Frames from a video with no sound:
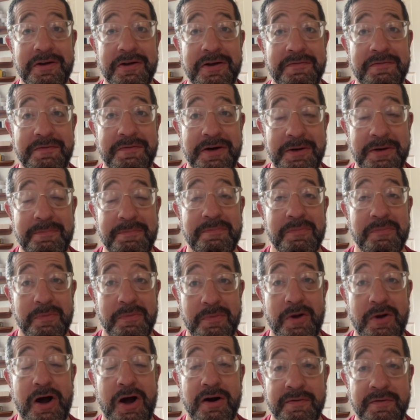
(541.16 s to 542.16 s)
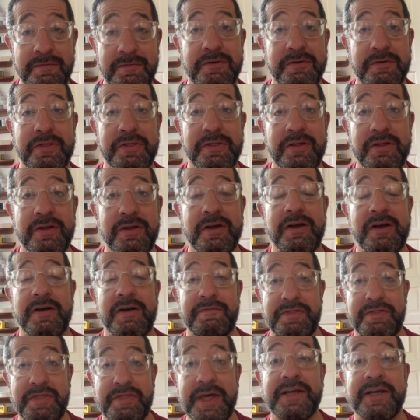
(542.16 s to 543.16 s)
very harmful
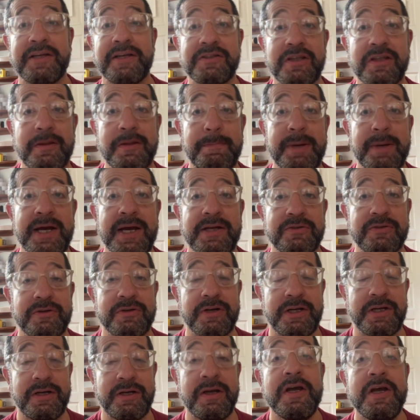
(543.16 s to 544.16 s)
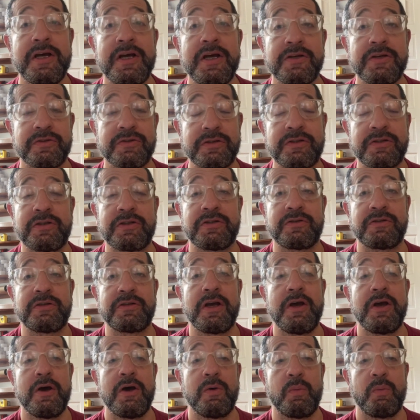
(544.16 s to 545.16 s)
things in the past, right? So this is
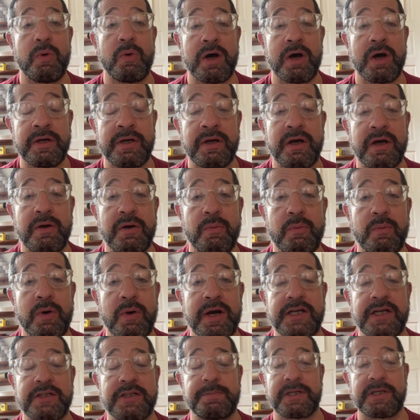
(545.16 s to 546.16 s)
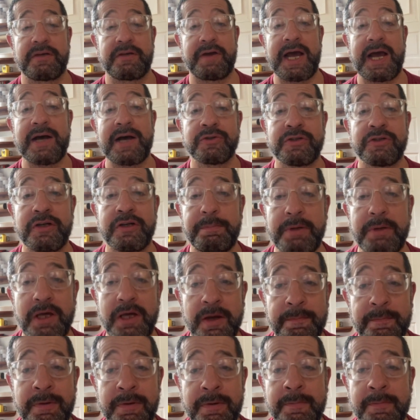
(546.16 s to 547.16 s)
one aspect of it. How should it be
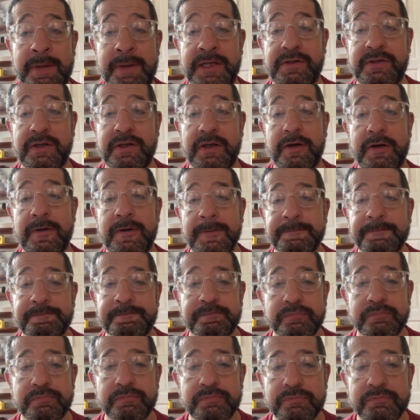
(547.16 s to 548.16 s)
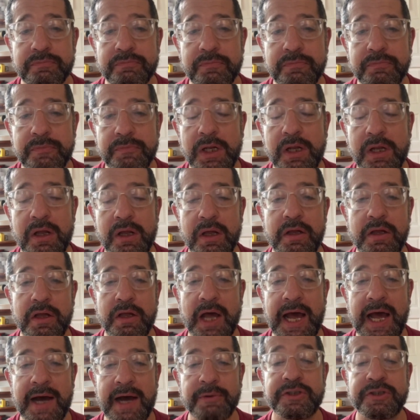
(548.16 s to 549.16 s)
implemented?
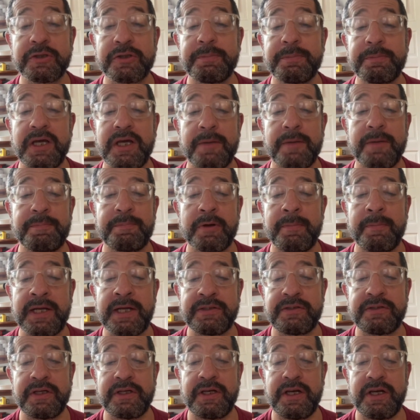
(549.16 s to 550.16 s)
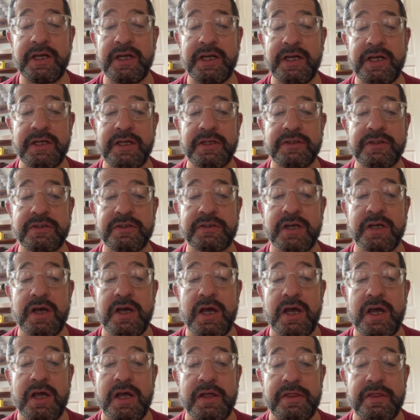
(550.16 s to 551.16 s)
How it should be implemented is
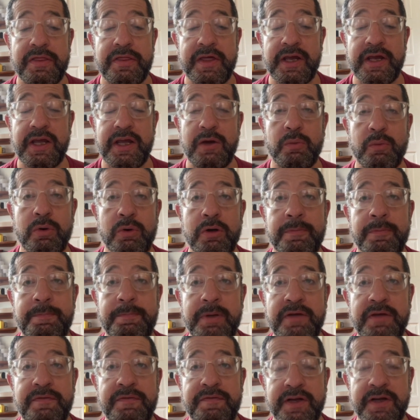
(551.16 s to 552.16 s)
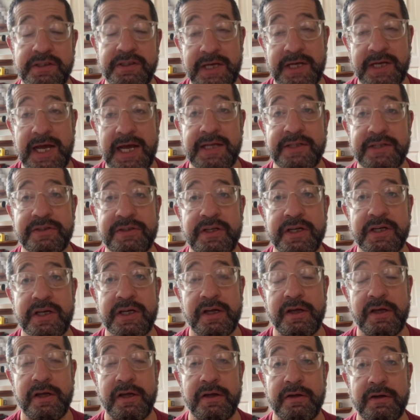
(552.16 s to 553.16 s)
that it would be fantastic
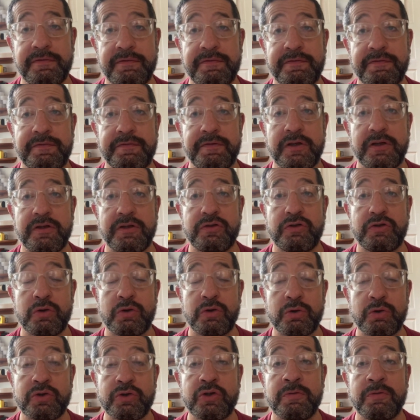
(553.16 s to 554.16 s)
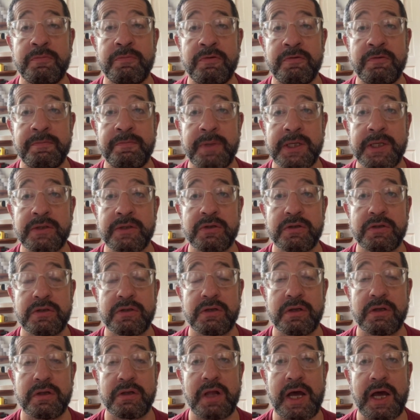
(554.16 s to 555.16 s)
if social
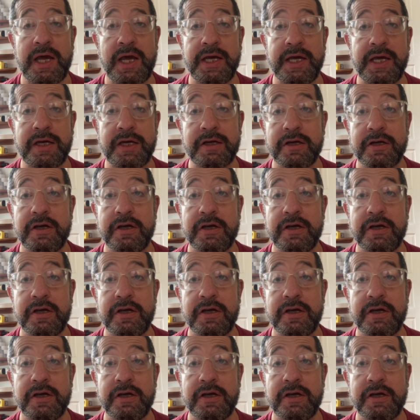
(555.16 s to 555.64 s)
movements like